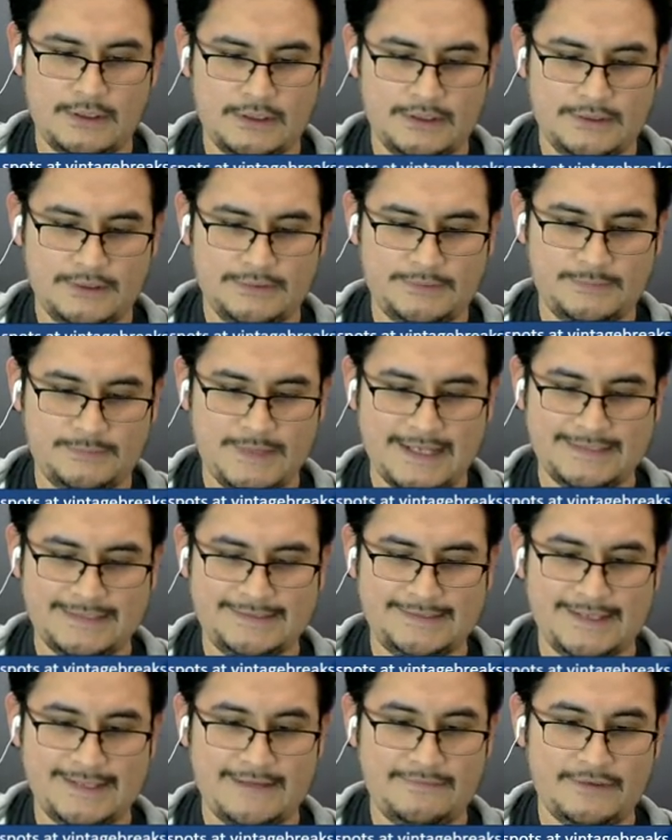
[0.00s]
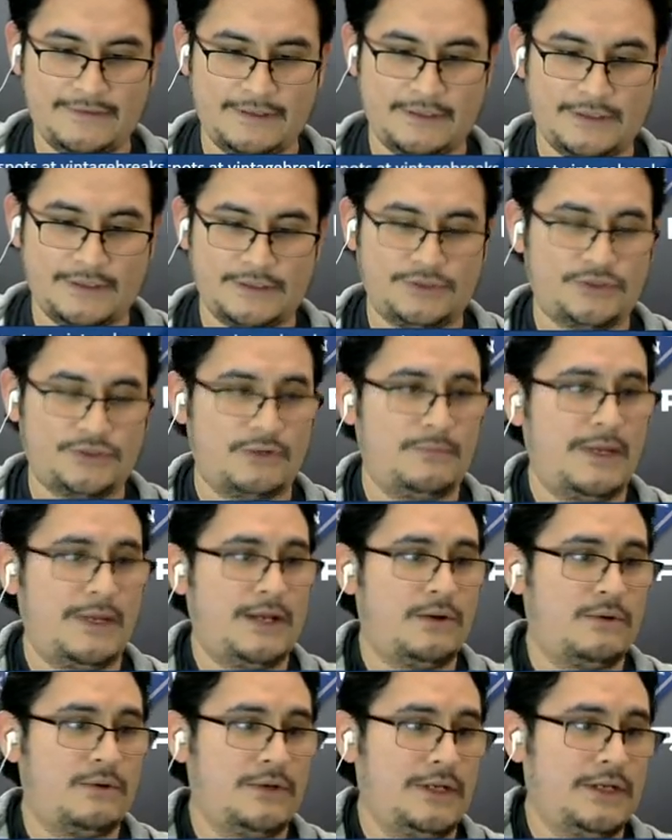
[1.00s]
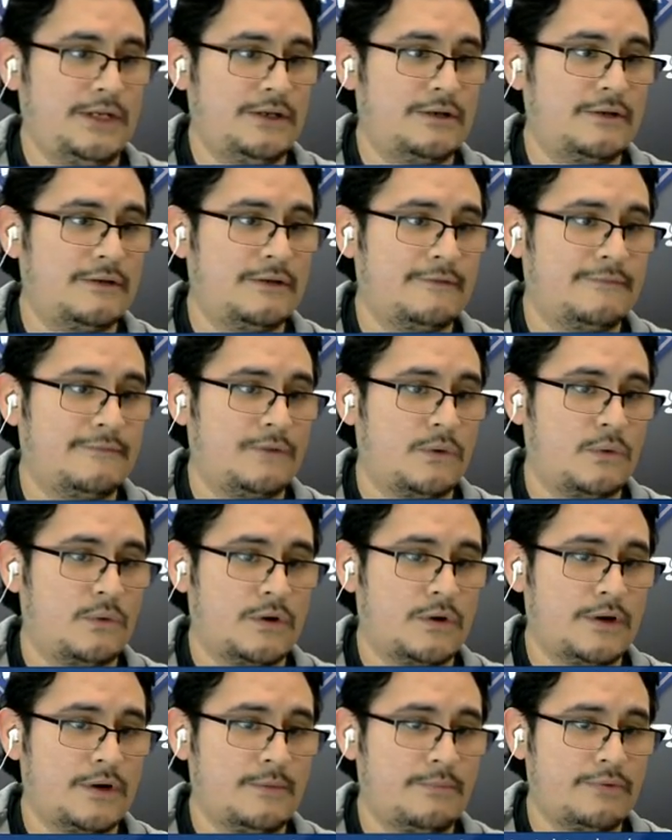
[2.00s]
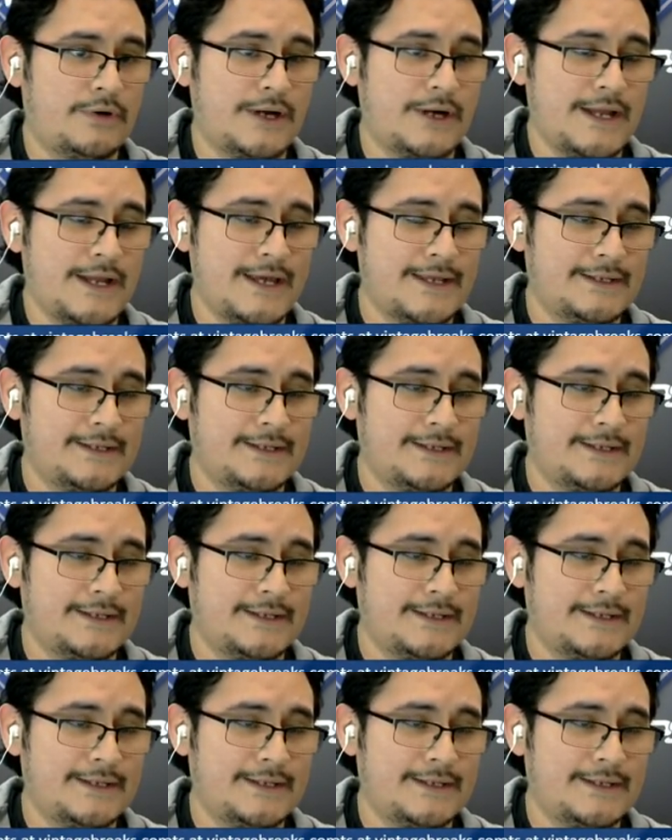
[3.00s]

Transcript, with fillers: Spot seven, Jermaine O'Neal for Warren Brand.